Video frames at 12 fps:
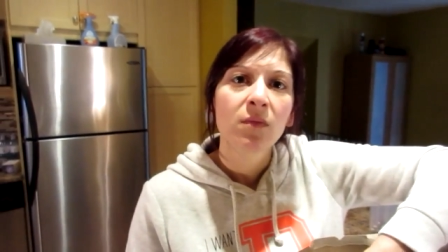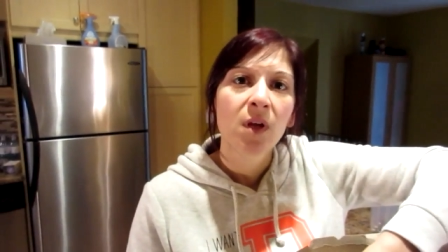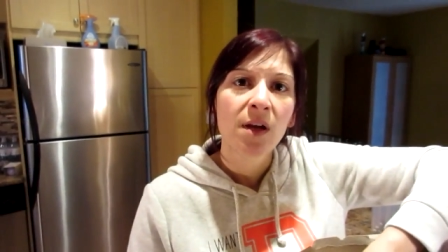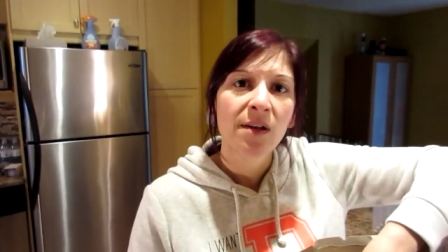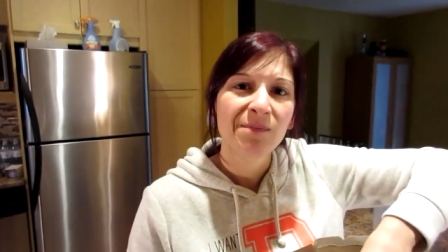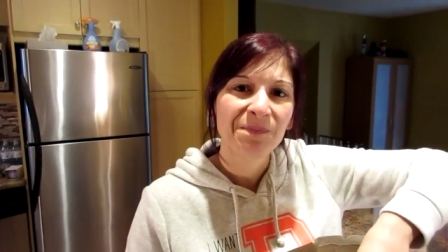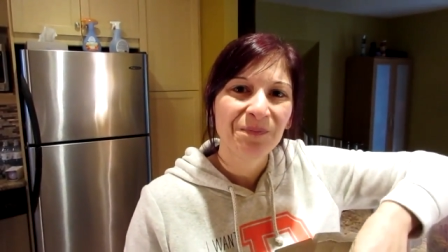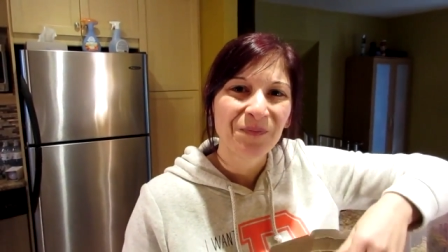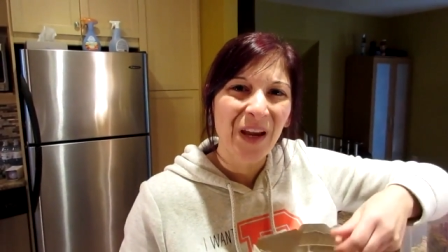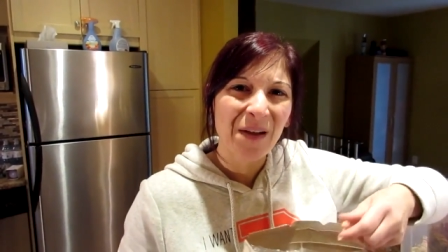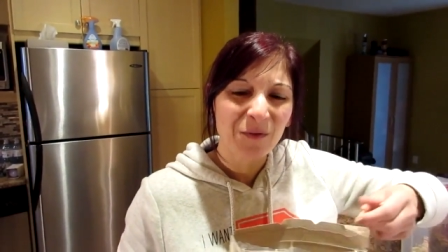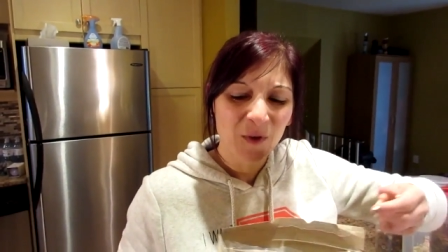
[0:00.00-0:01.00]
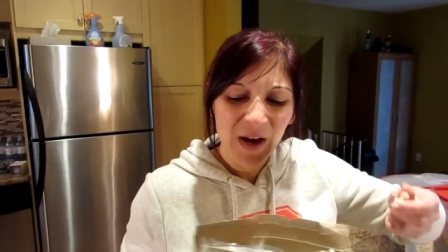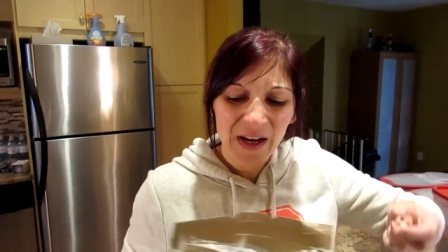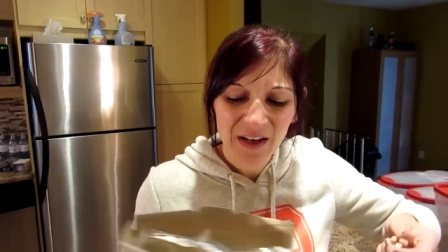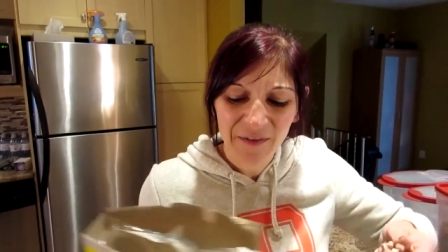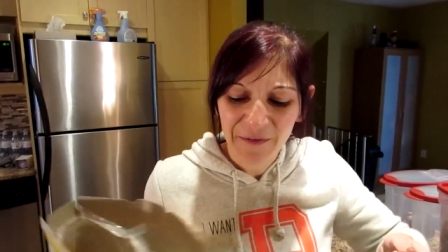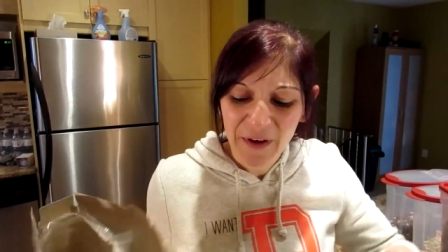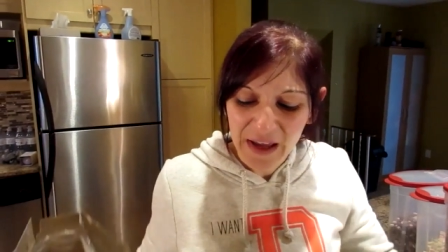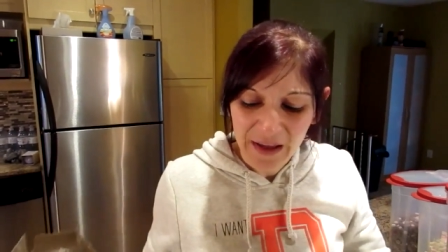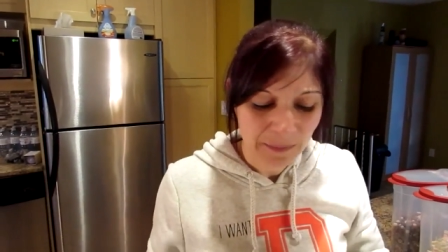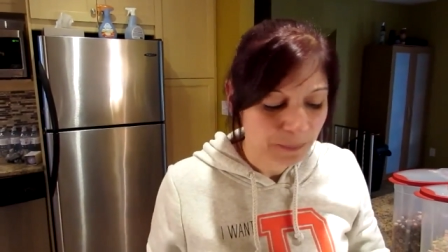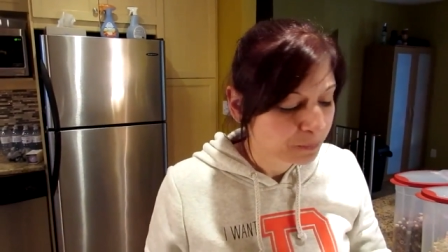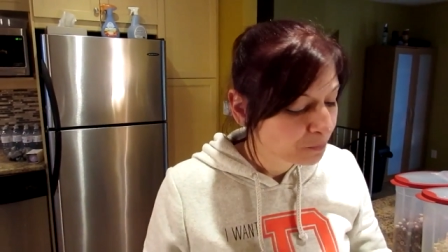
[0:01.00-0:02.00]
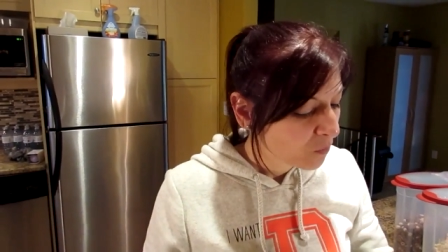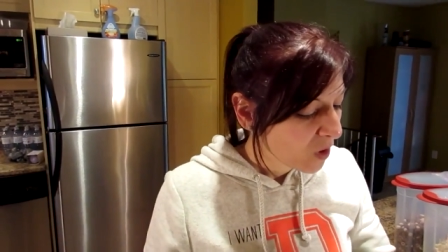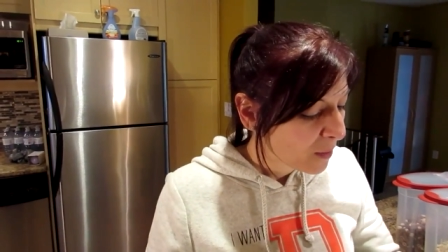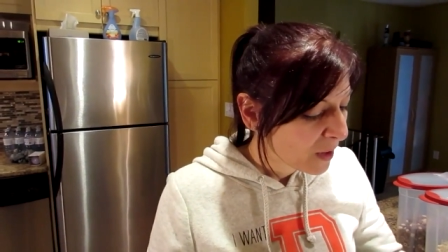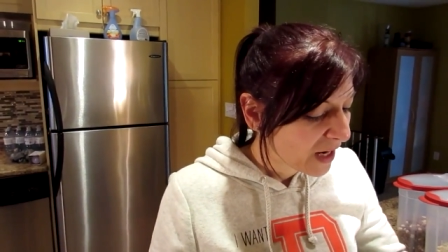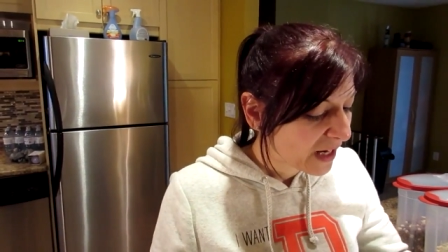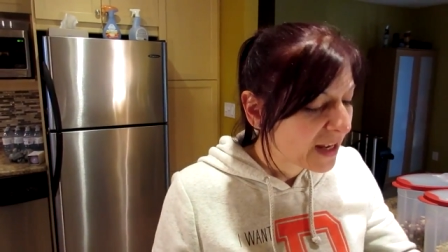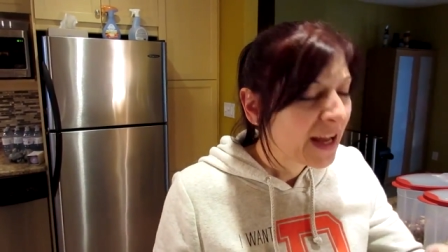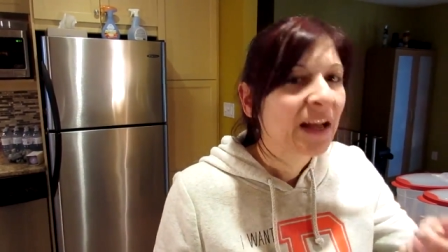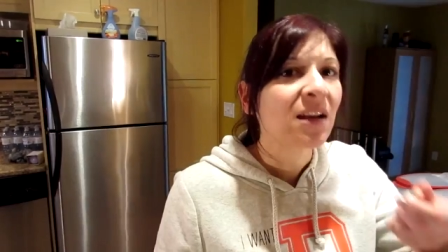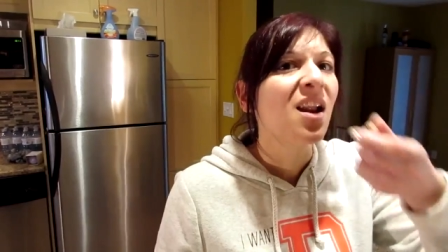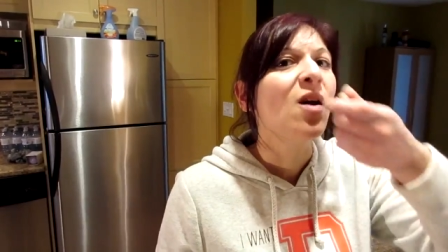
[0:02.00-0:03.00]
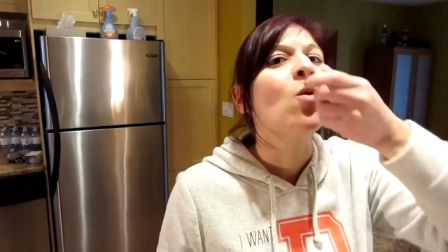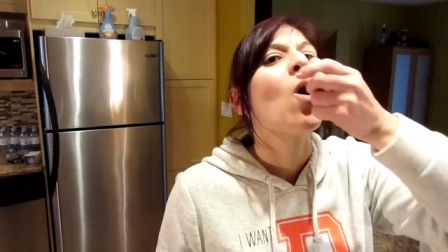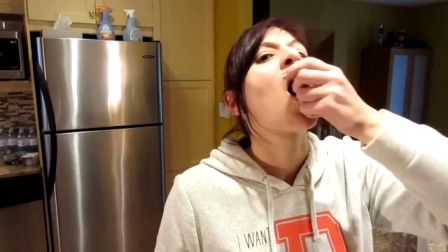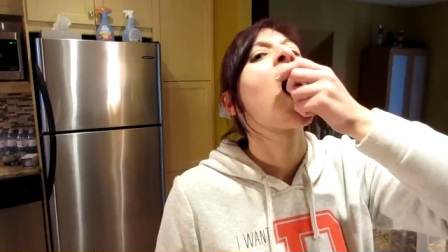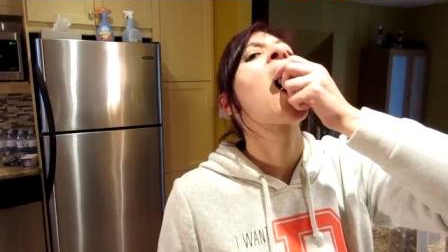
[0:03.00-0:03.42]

Um, I'm trying to think, but I can't know.